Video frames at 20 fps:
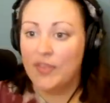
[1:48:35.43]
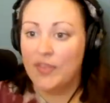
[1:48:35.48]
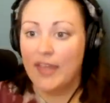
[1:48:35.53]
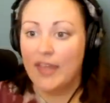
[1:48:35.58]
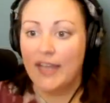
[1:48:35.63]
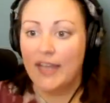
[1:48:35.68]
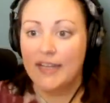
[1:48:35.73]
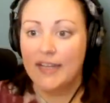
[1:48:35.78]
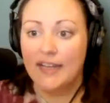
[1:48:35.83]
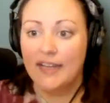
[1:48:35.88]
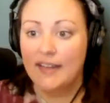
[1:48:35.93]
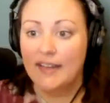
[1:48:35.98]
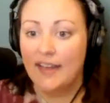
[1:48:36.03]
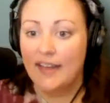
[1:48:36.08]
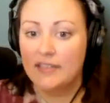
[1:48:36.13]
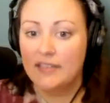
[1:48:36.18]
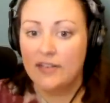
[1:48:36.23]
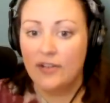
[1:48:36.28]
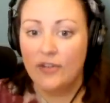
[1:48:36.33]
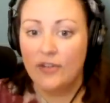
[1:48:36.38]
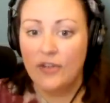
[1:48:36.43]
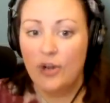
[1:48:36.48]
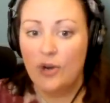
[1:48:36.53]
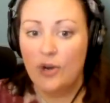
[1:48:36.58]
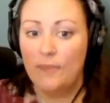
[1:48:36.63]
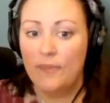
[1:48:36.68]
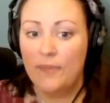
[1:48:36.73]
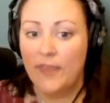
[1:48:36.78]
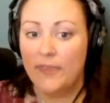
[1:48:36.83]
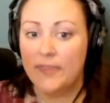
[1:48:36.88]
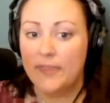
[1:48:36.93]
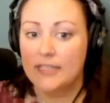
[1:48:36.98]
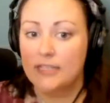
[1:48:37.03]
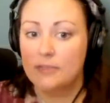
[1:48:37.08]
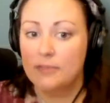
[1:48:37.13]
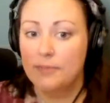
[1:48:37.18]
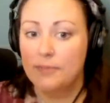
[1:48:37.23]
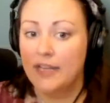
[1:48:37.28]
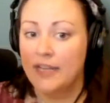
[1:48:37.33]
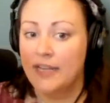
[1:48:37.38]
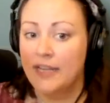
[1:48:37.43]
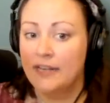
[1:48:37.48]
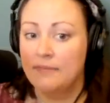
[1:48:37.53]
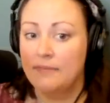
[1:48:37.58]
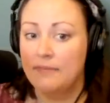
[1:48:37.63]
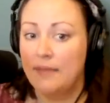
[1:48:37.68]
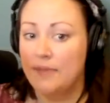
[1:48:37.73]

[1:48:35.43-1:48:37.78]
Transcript: like against all hope, that this plane,